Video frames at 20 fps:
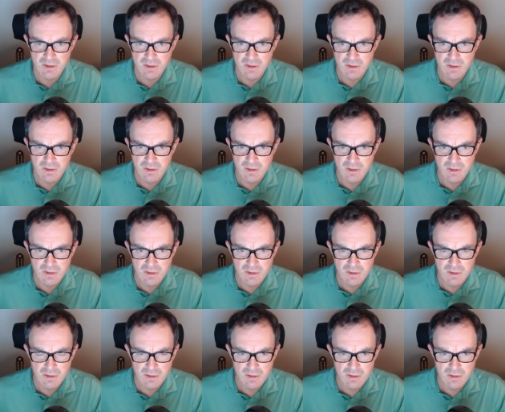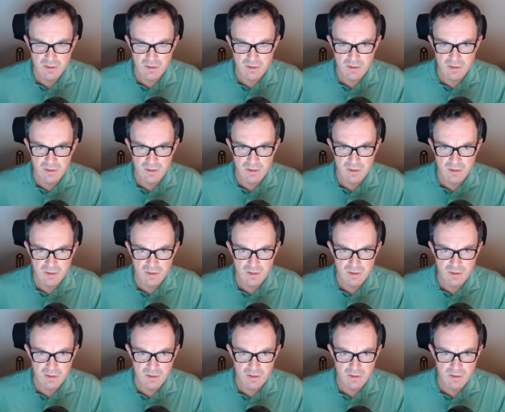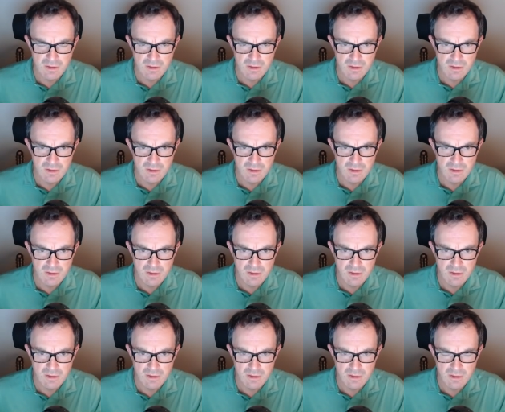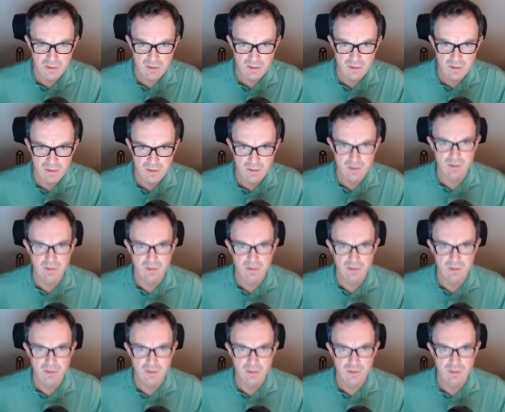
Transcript: (silence)